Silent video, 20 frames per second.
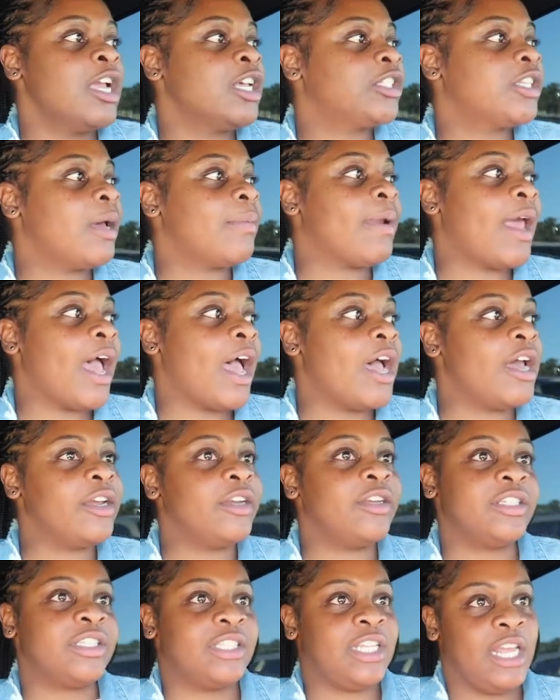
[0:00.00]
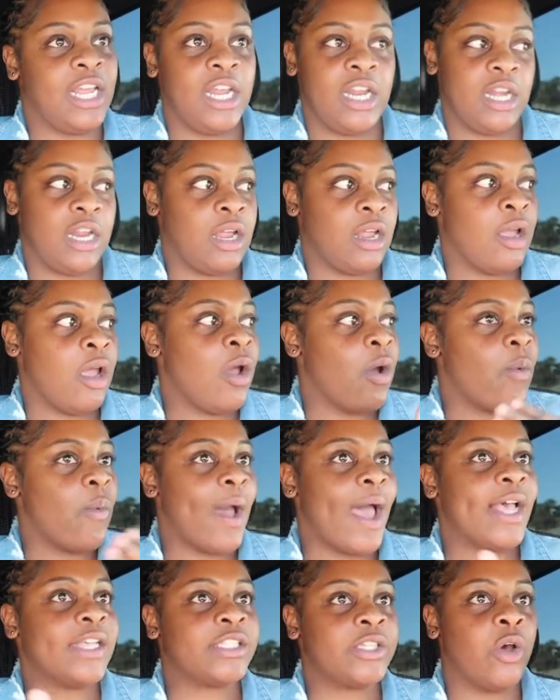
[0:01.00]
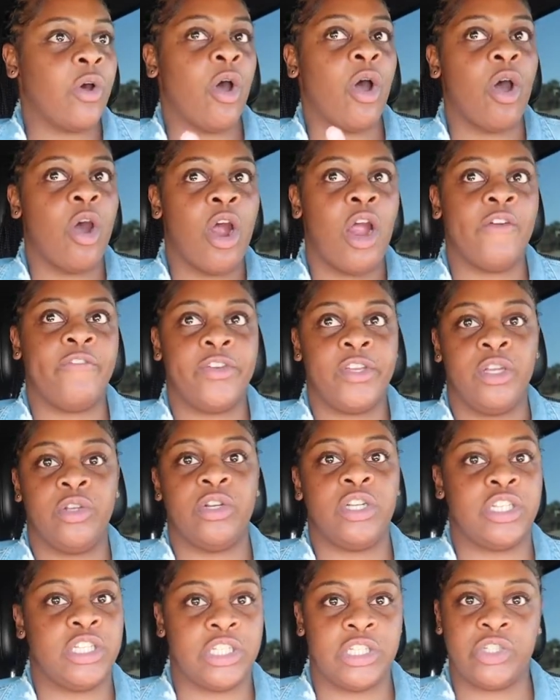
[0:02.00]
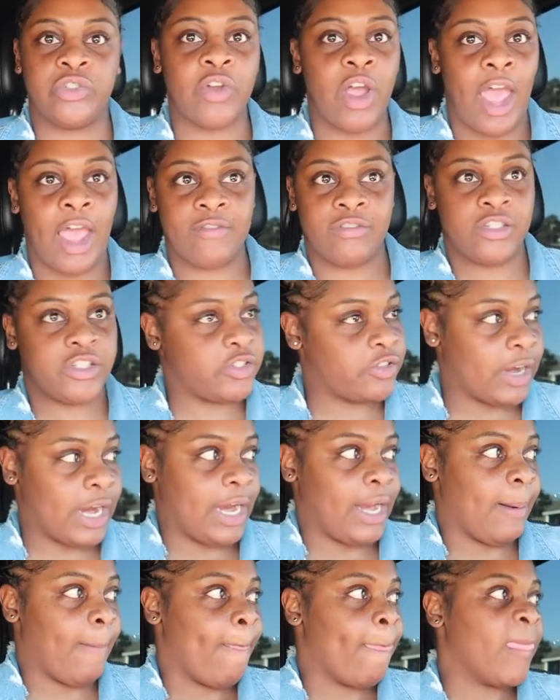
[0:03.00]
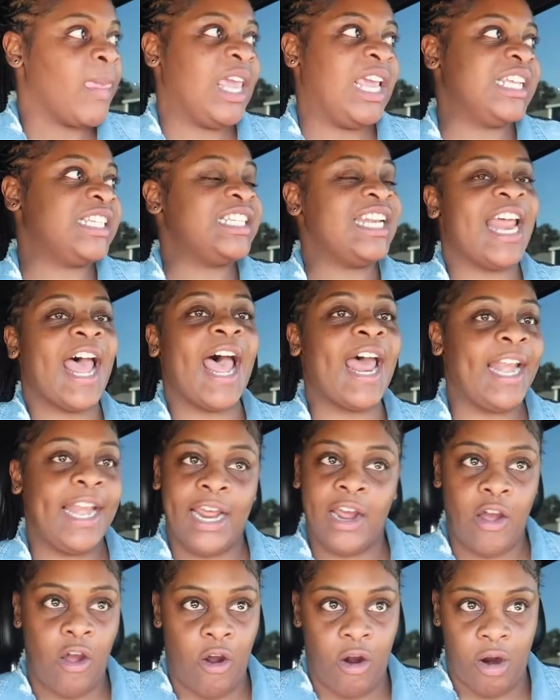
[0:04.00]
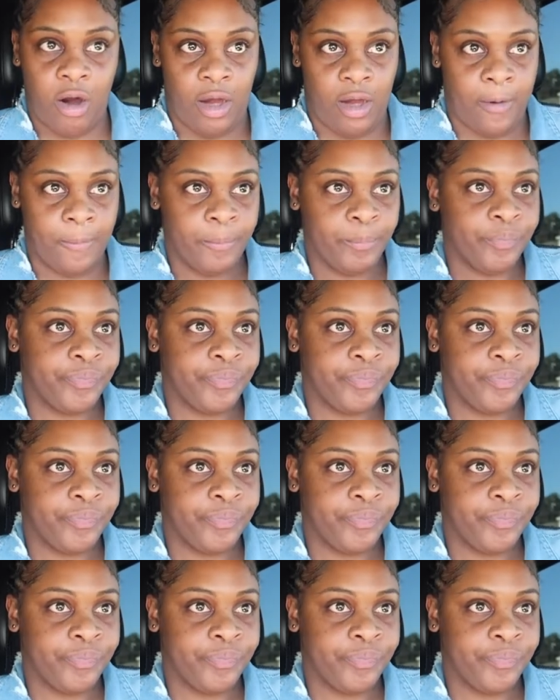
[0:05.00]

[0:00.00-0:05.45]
So I'm not understanding why it's so hard for you to just drive straight. It's not that hard.